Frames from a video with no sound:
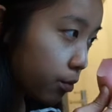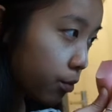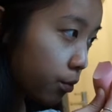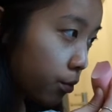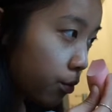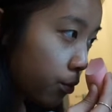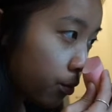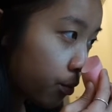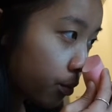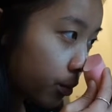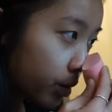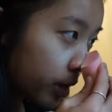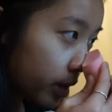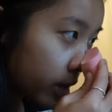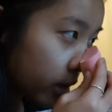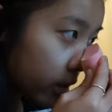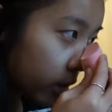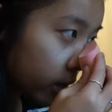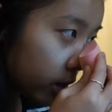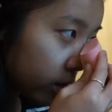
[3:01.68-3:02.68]

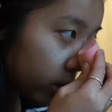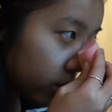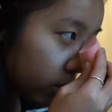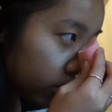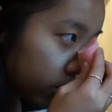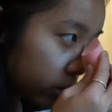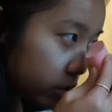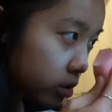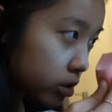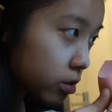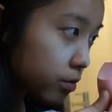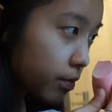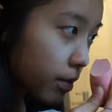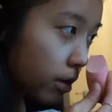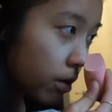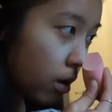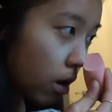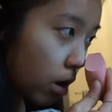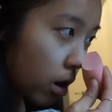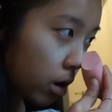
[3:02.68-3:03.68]
weird or just
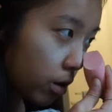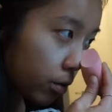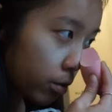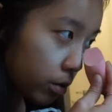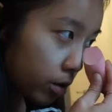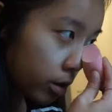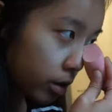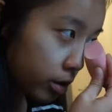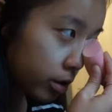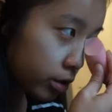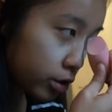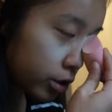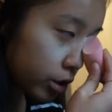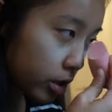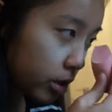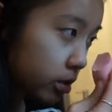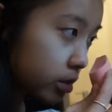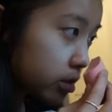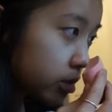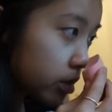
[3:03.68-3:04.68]
felt awkward
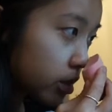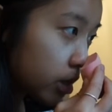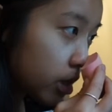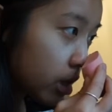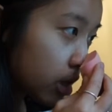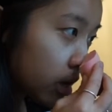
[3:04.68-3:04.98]
just